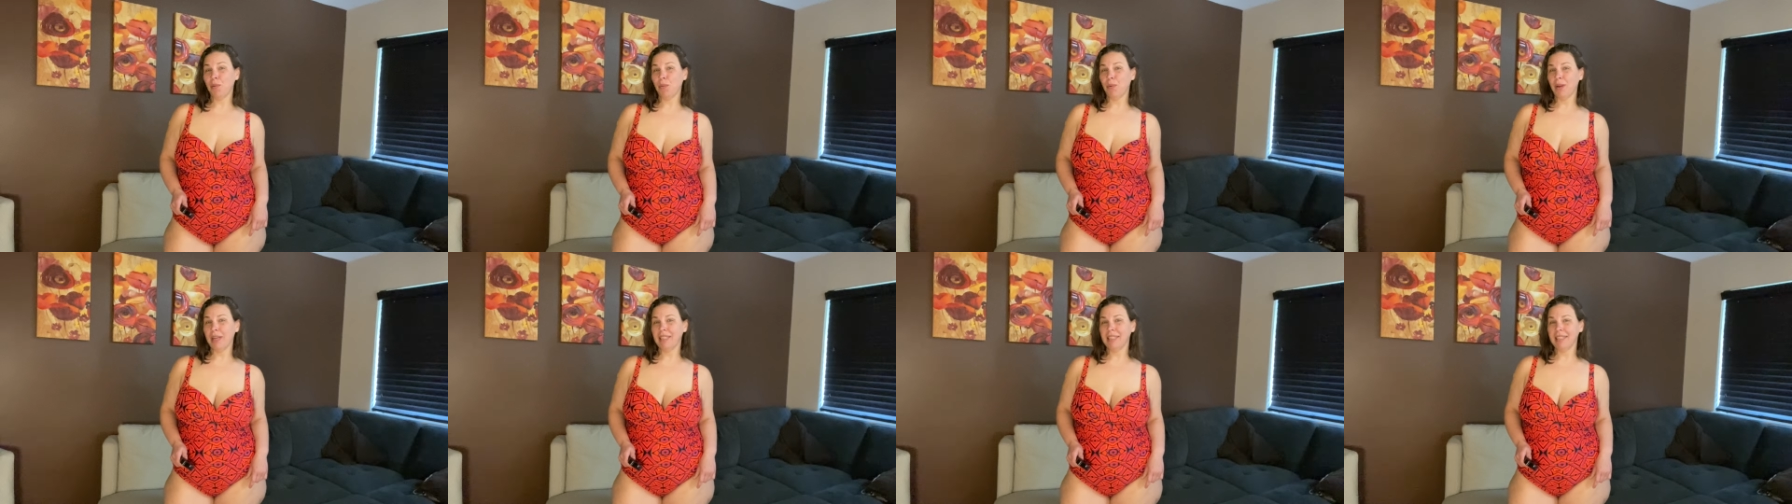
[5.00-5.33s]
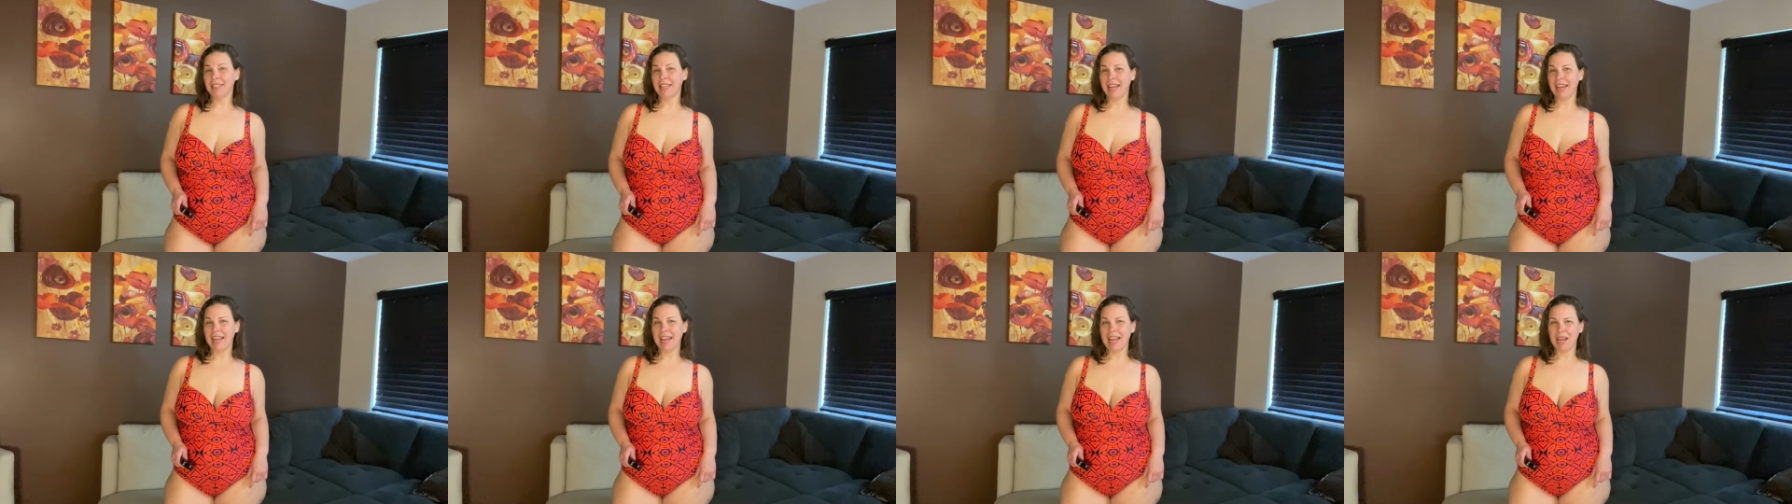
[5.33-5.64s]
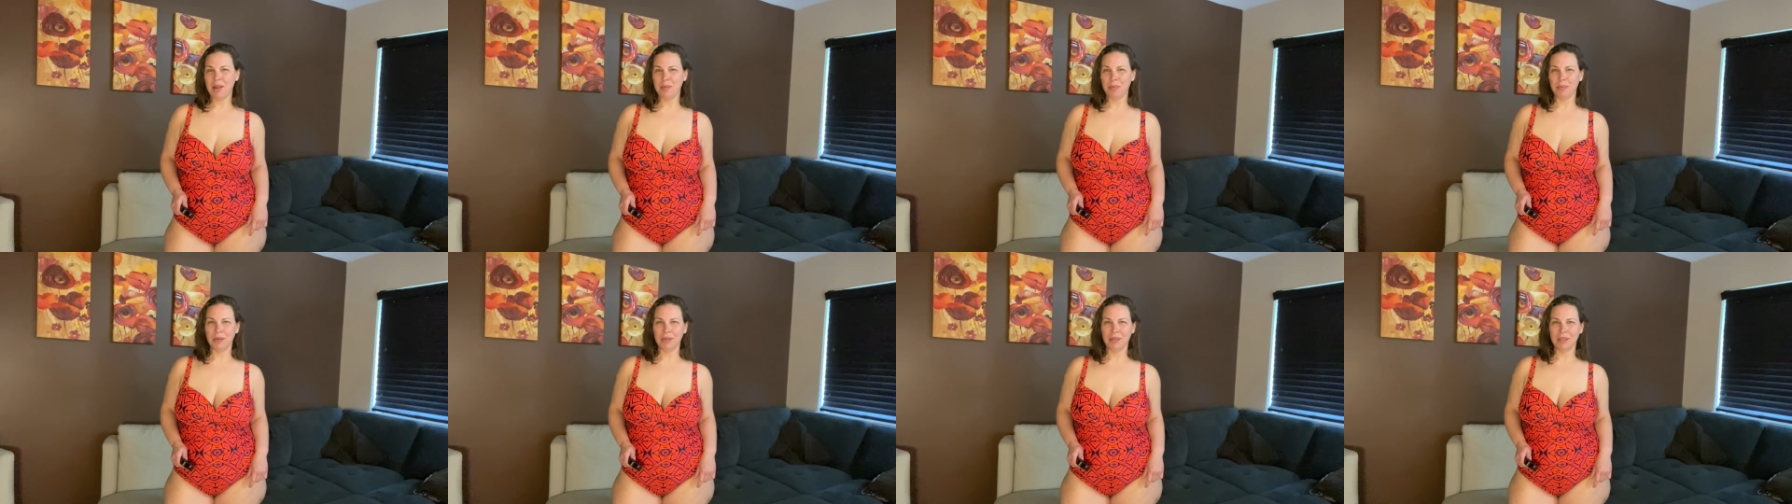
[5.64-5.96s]
Wednesday,
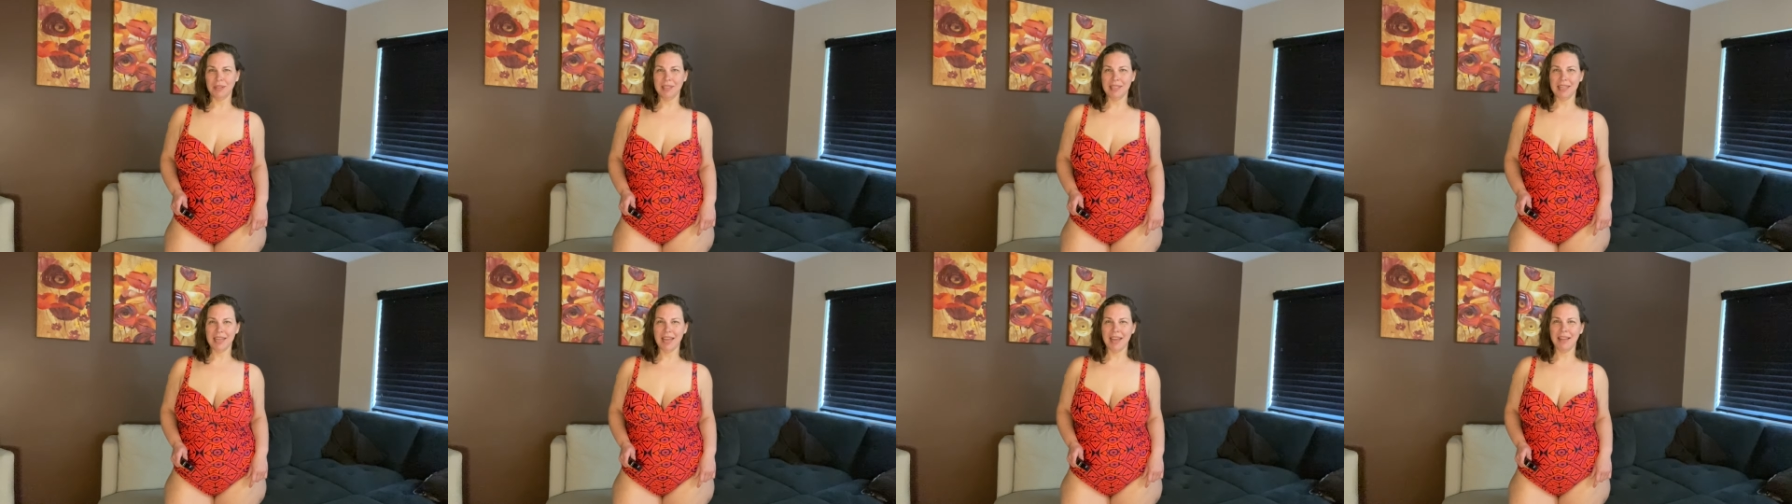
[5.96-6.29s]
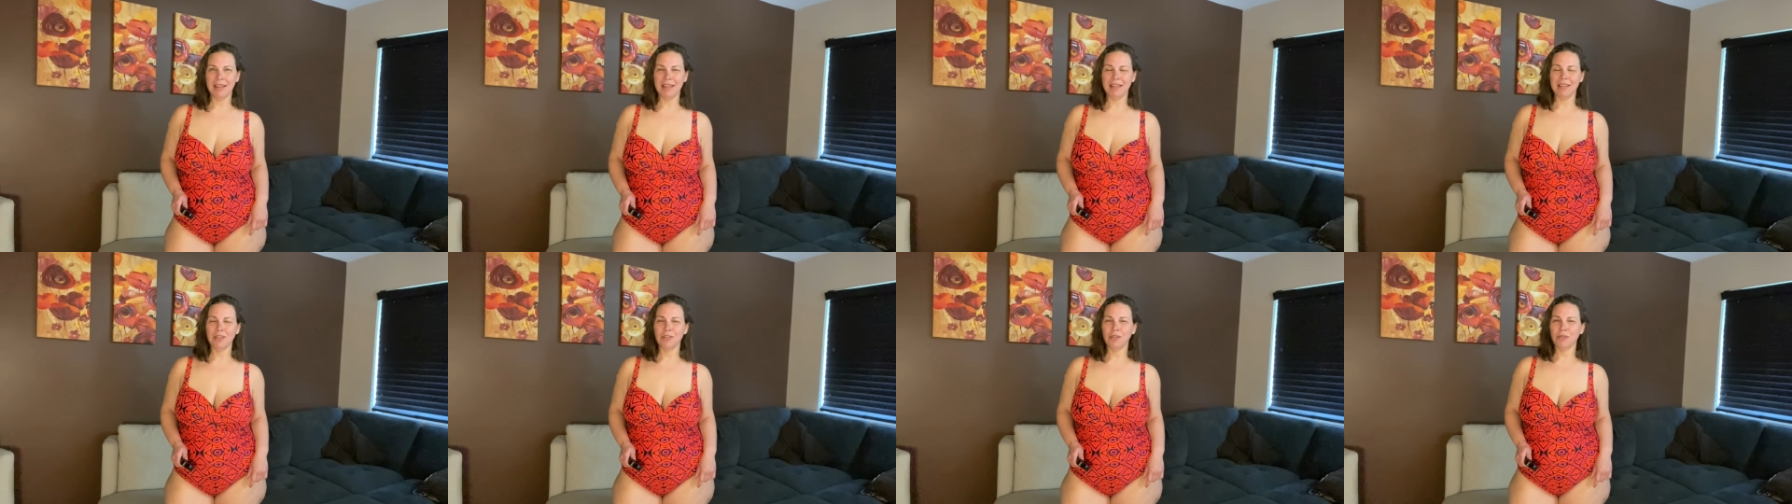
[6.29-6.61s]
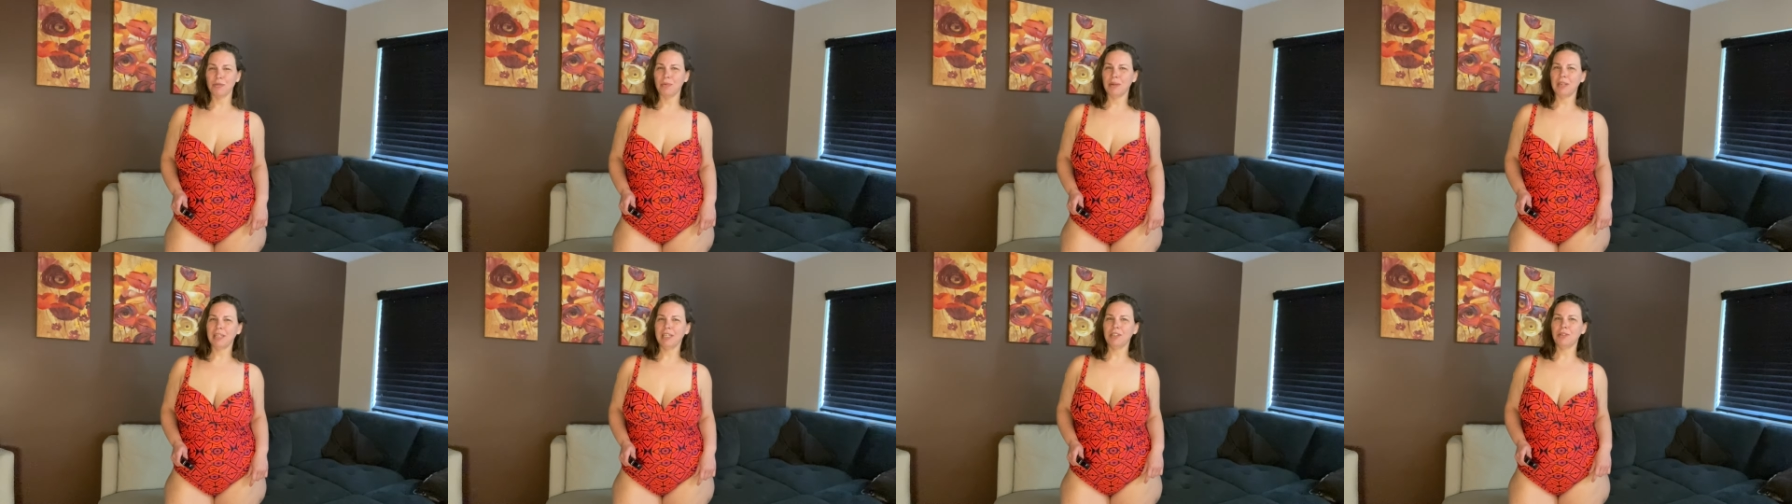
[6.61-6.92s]
April 10th,
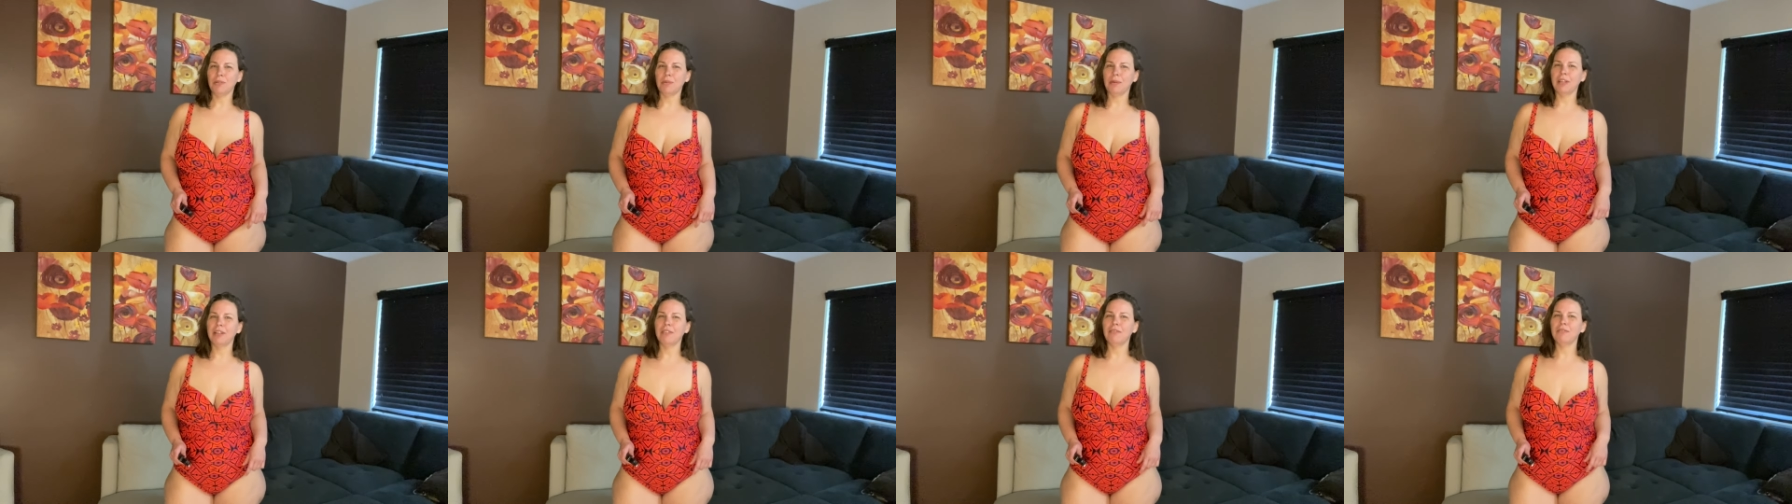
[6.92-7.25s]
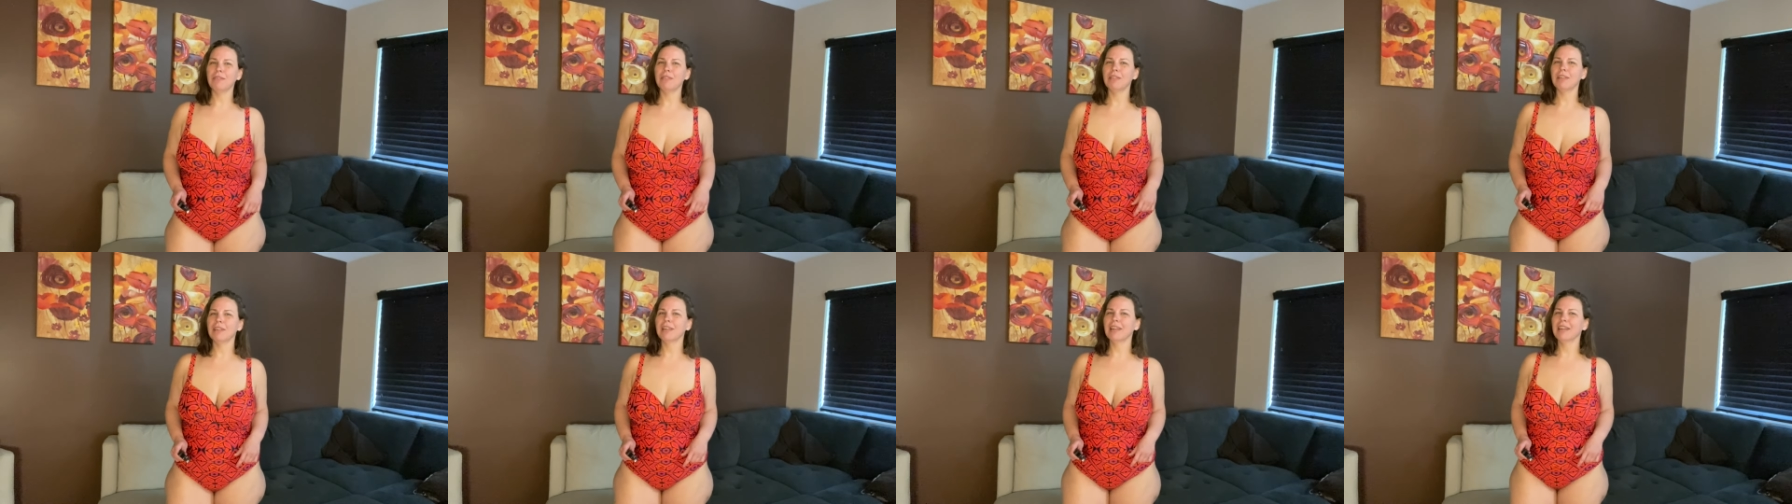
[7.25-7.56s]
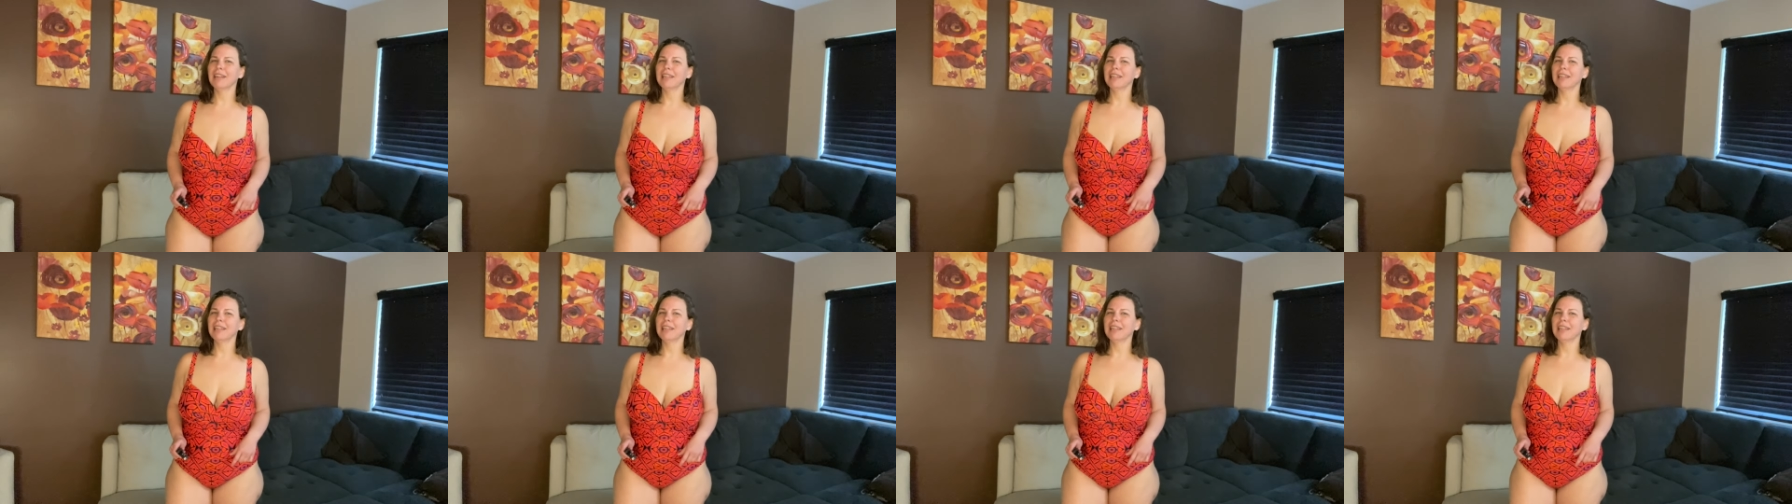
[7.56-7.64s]
2024.